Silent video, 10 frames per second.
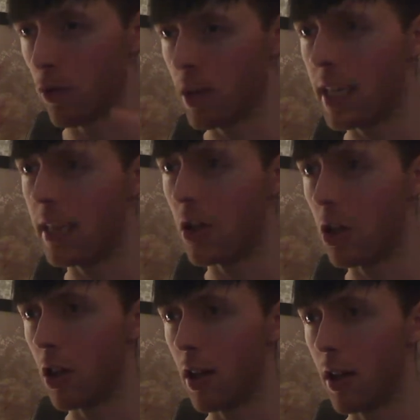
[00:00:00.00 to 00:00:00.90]

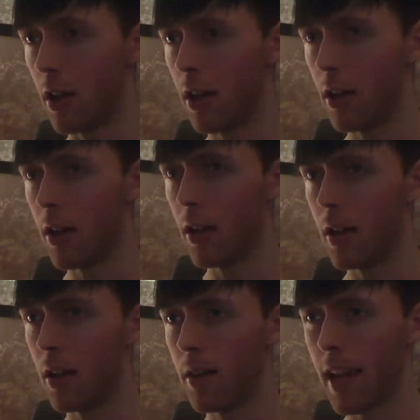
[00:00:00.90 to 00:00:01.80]
real.
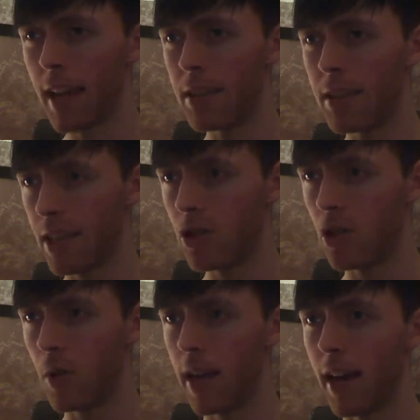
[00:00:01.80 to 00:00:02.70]
That's the
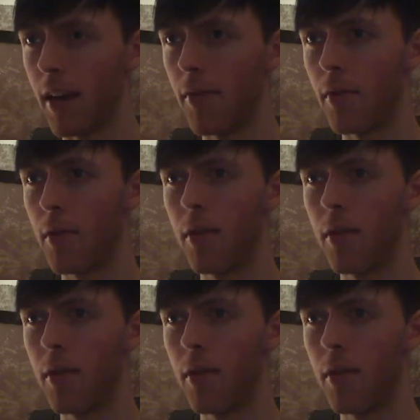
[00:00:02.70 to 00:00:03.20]
issue I have.